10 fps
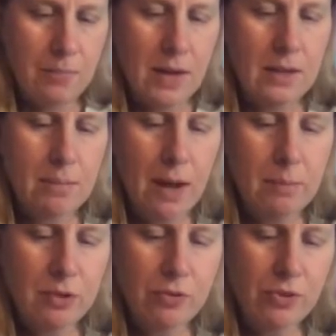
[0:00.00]
at the bottom
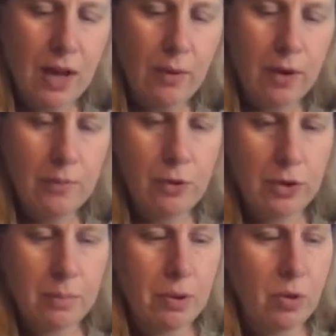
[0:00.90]
of the flower, you're going
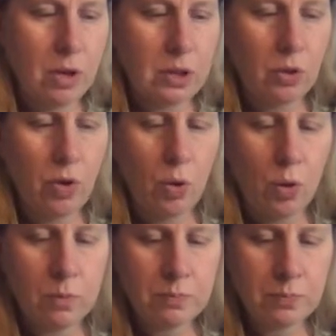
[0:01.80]
to poke a little
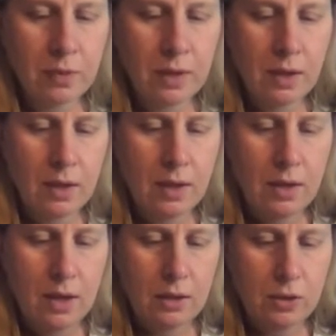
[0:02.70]
hole,
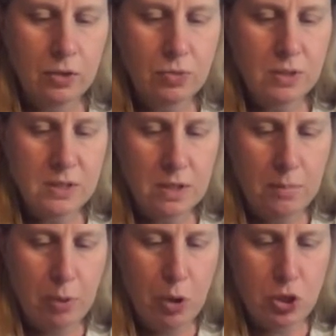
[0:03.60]
a little twist and a
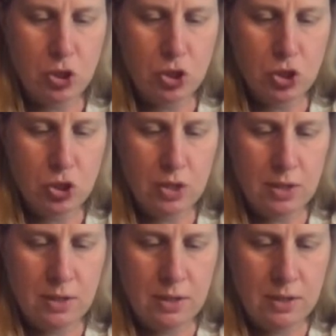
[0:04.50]
push,
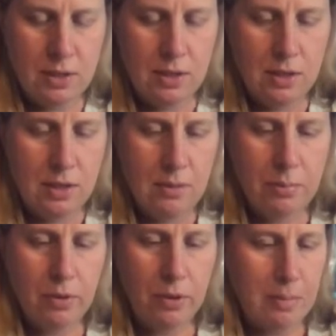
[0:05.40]

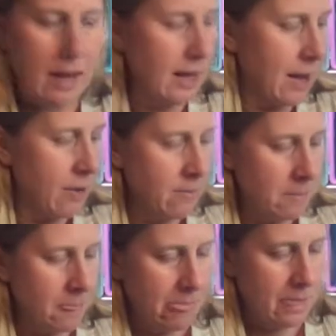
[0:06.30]
pull it back out.
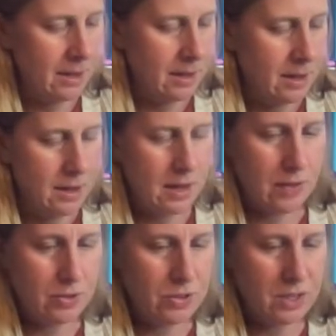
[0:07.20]

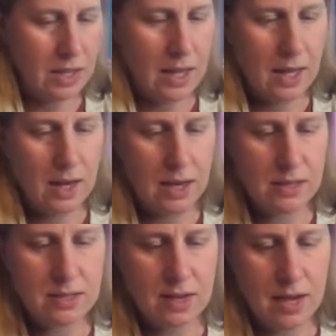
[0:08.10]
I'm just going to add a
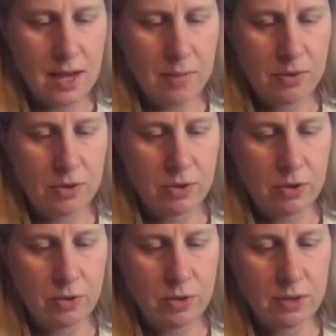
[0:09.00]
dab of the
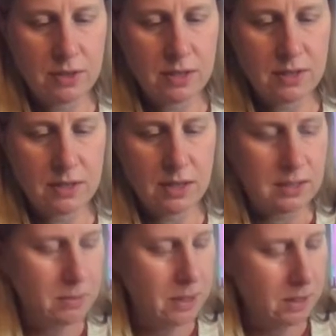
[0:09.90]
glue. It doesn't need
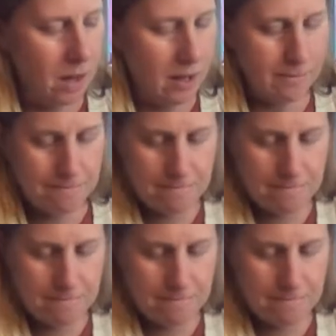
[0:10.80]
to be a lot.